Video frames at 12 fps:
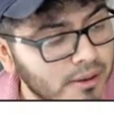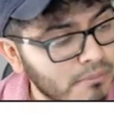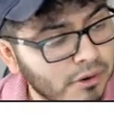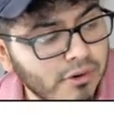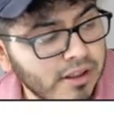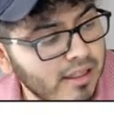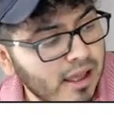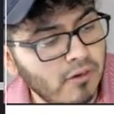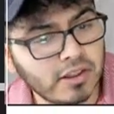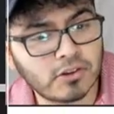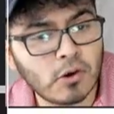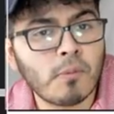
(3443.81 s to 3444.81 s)
But right now,
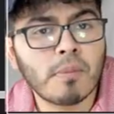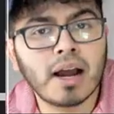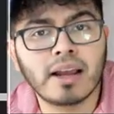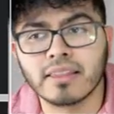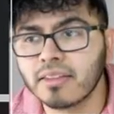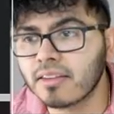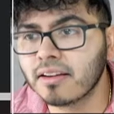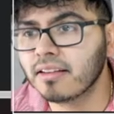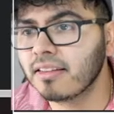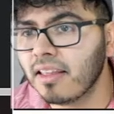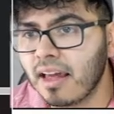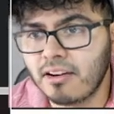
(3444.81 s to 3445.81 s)
I don't mind.
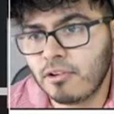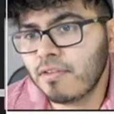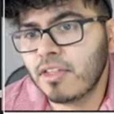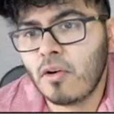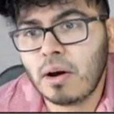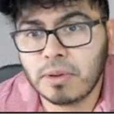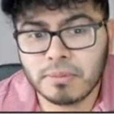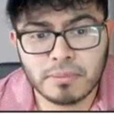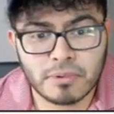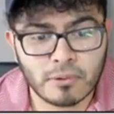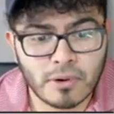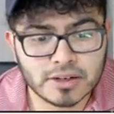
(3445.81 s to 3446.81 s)
The I don't even know how many
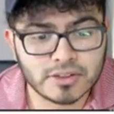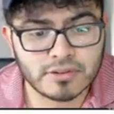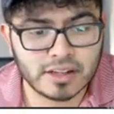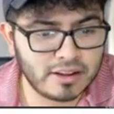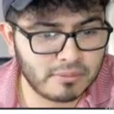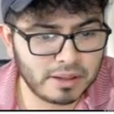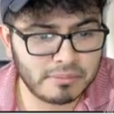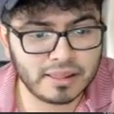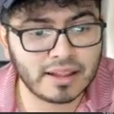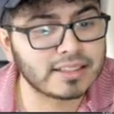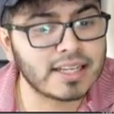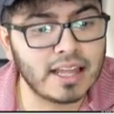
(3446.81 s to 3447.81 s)
people are watching right now. Maybe
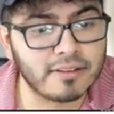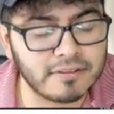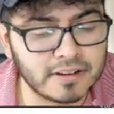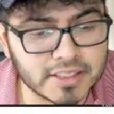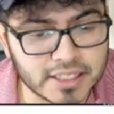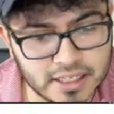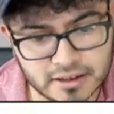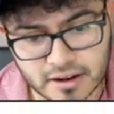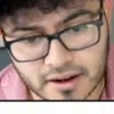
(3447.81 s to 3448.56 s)
like ten, fifteen.